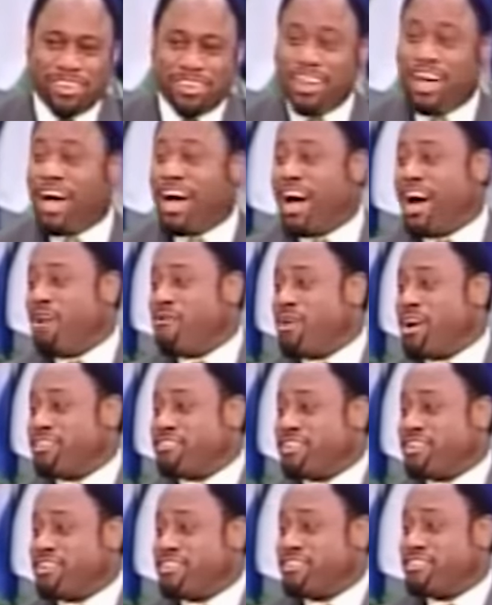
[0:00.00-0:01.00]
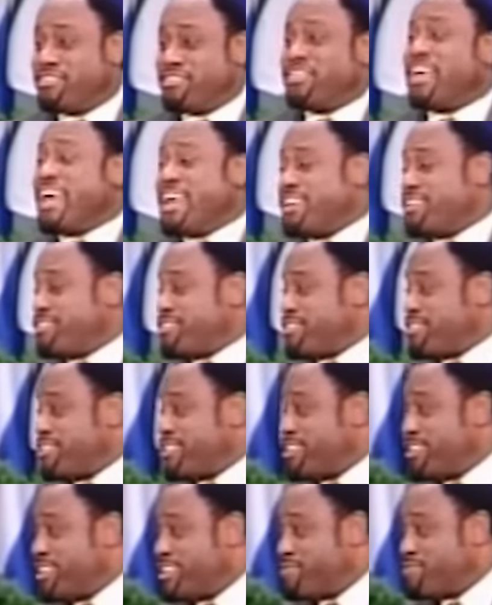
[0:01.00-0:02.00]
Now, as a saint,
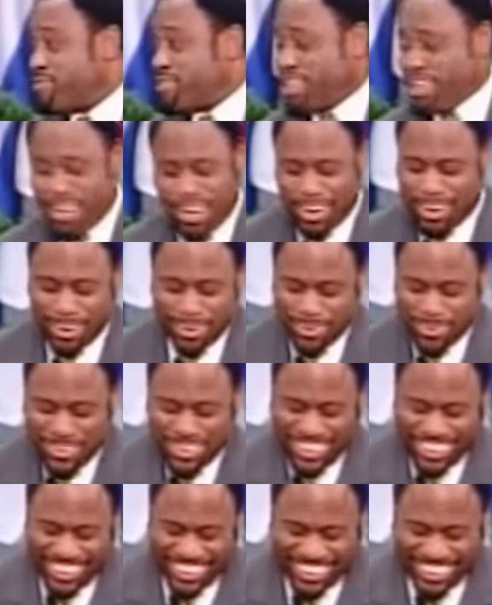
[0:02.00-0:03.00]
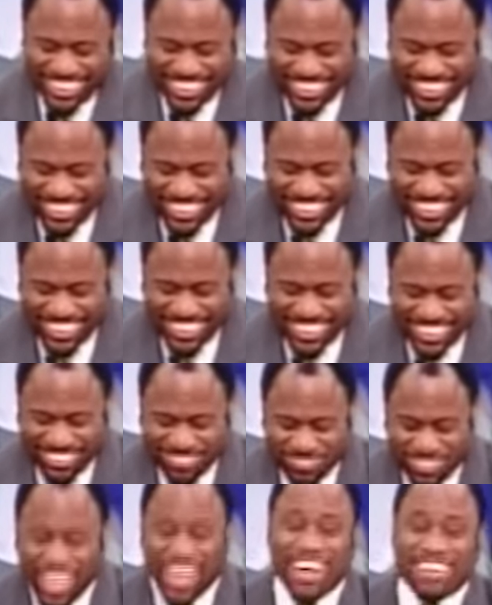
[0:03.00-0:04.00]
hallelujah,
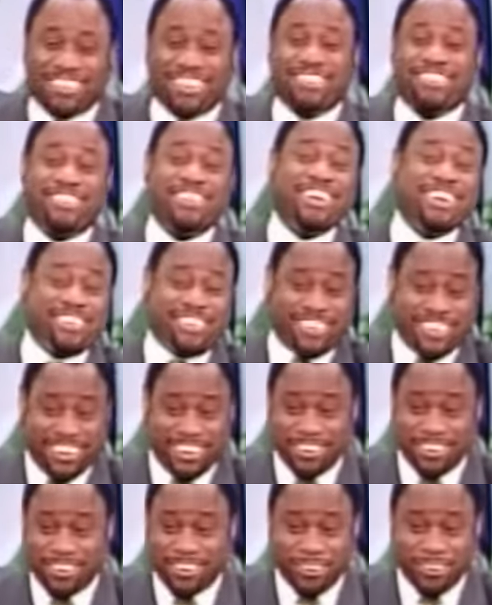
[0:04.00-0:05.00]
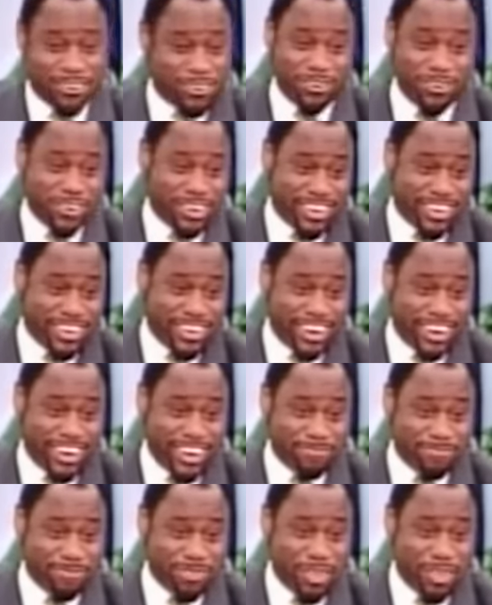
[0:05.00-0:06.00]
as a citizen, glory to
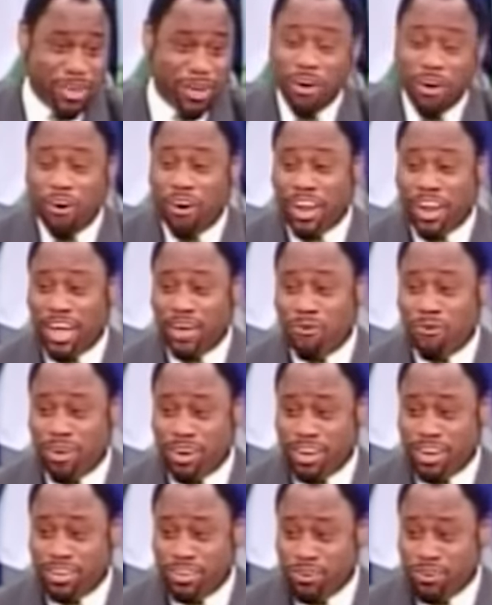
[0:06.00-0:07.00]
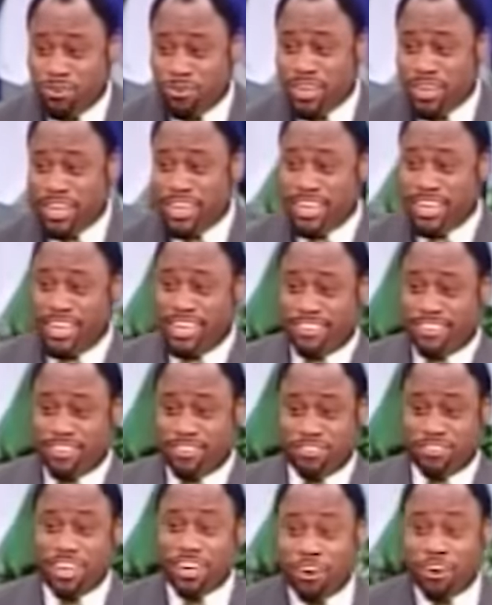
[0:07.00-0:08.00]
God, all I want to do is
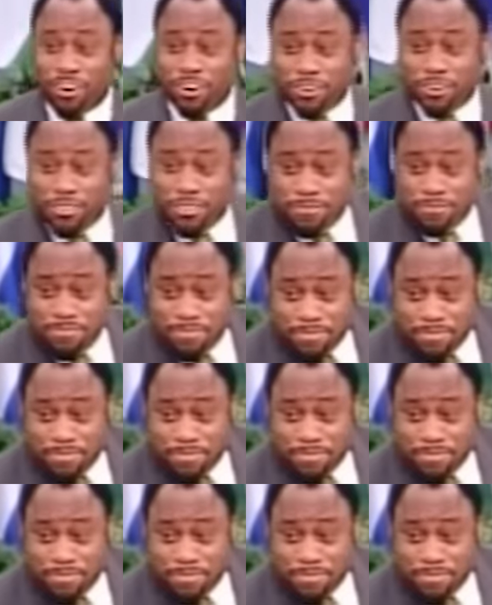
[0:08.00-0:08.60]
to stay on earth.